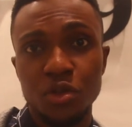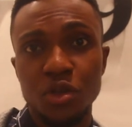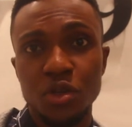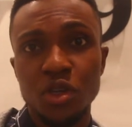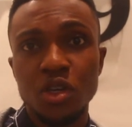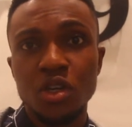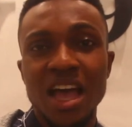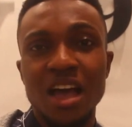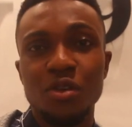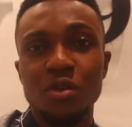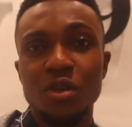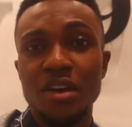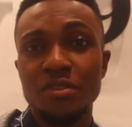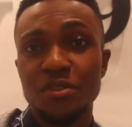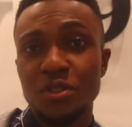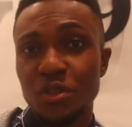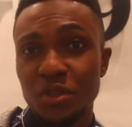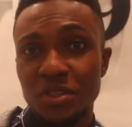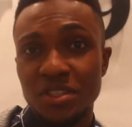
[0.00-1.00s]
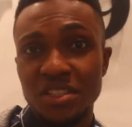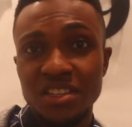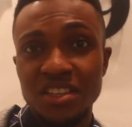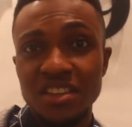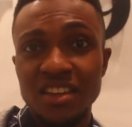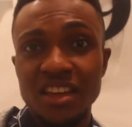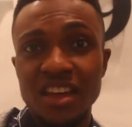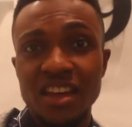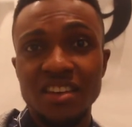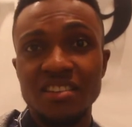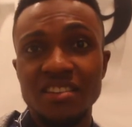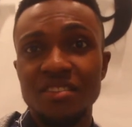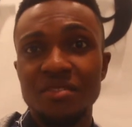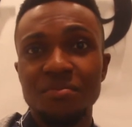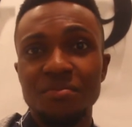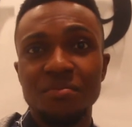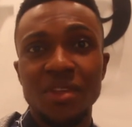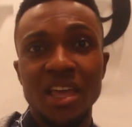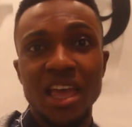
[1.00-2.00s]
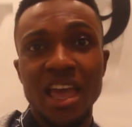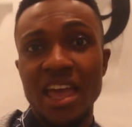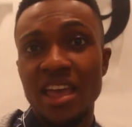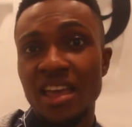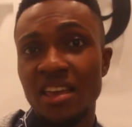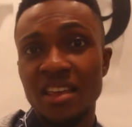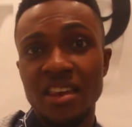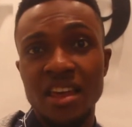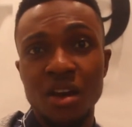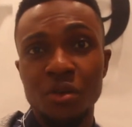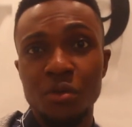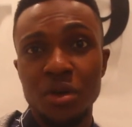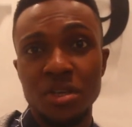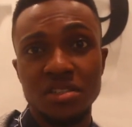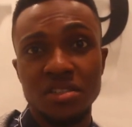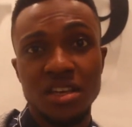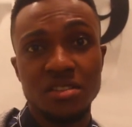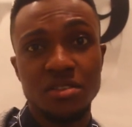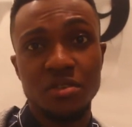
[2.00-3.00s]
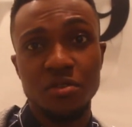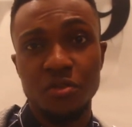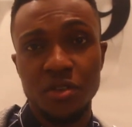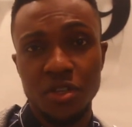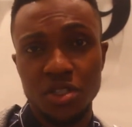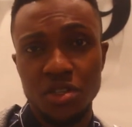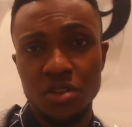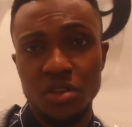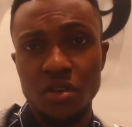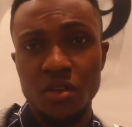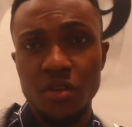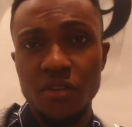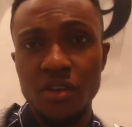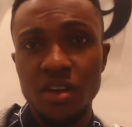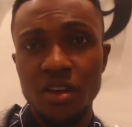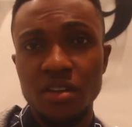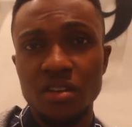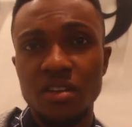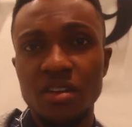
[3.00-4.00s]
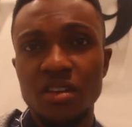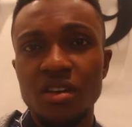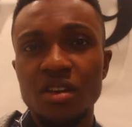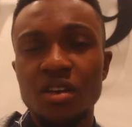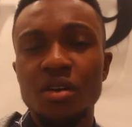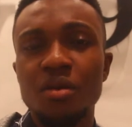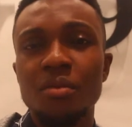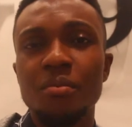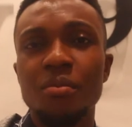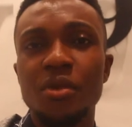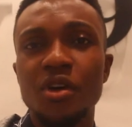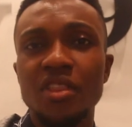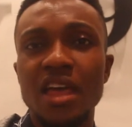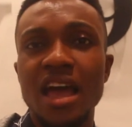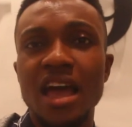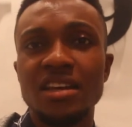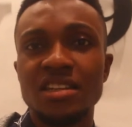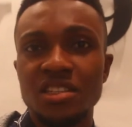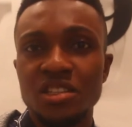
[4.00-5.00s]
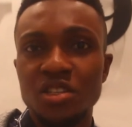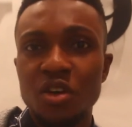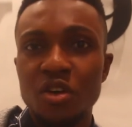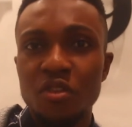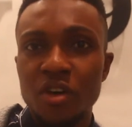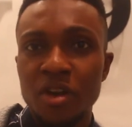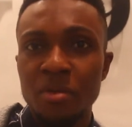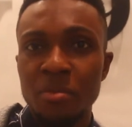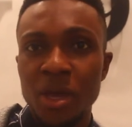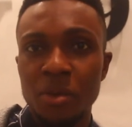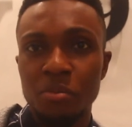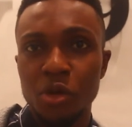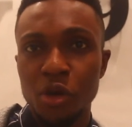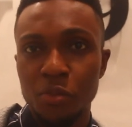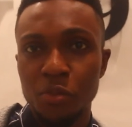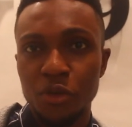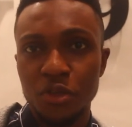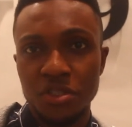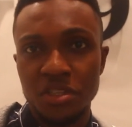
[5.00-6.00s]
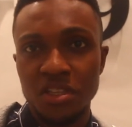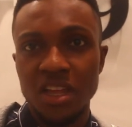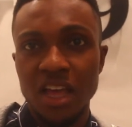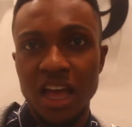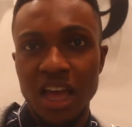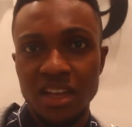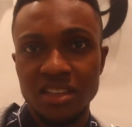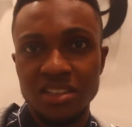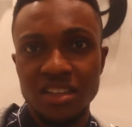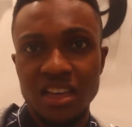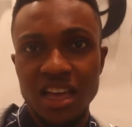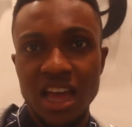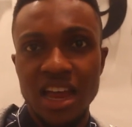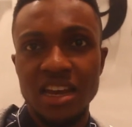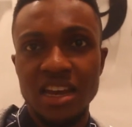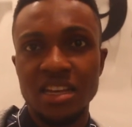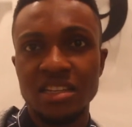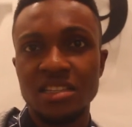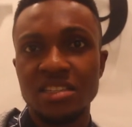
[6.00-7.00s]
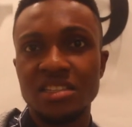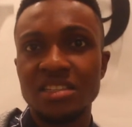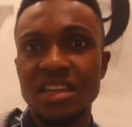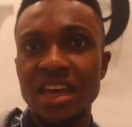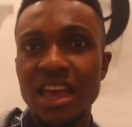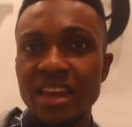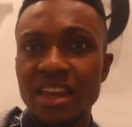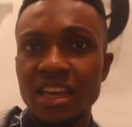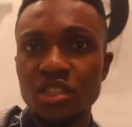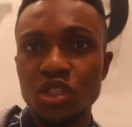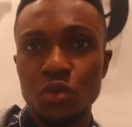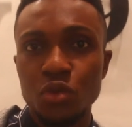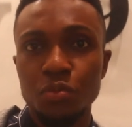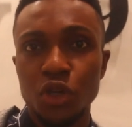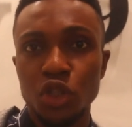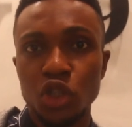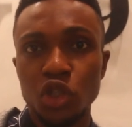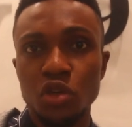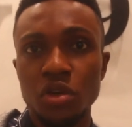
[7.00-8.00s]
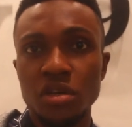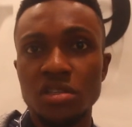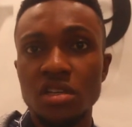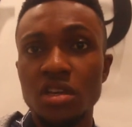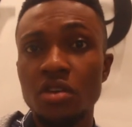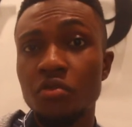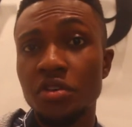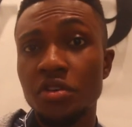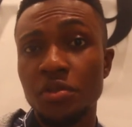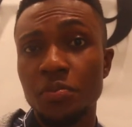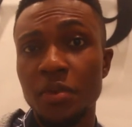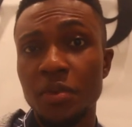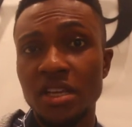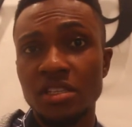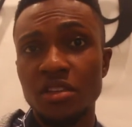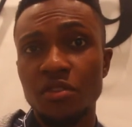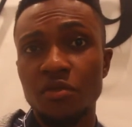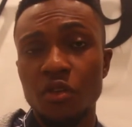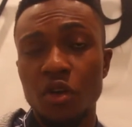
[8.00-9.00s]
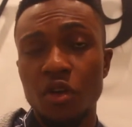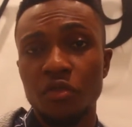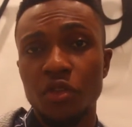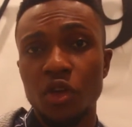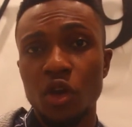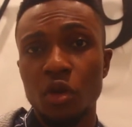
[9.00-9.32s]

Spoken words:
I could have succeeded either ways as a veterinarian, but I discovered my purpose in art, and I decided to pursue it irrespective of